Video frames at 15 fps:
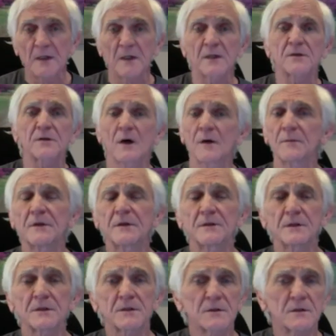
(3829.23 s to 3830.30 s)
and taught me
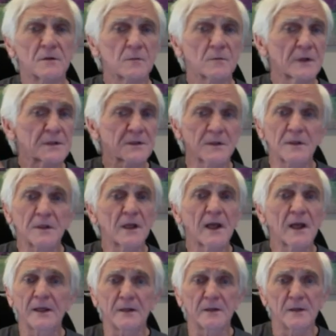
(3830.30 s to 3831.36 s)
just the rest of the
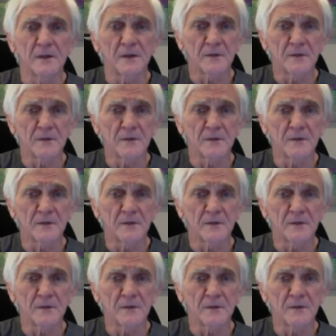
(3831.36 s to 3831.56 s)
night